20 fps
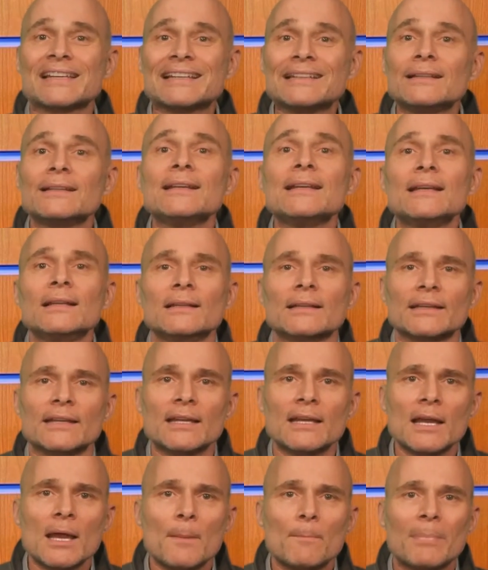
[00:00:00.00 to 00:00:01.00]

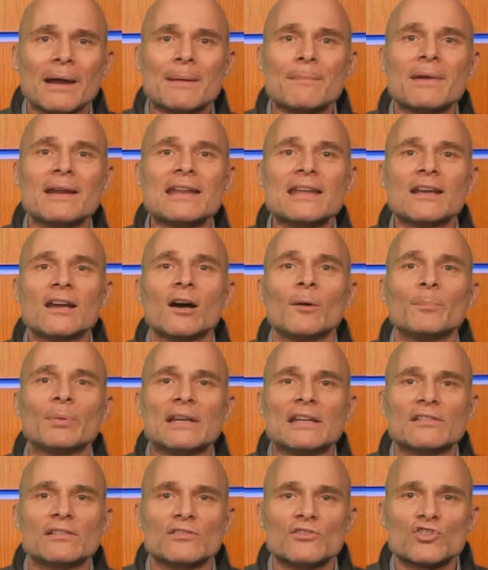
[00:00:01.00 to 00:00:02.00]
illegally by many
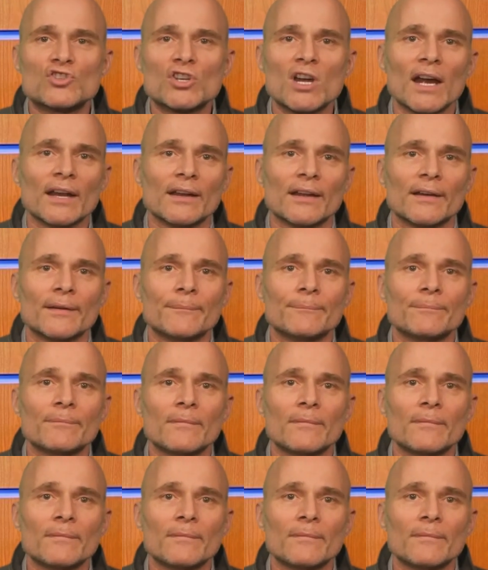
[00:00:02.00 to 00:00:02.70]
companies in China.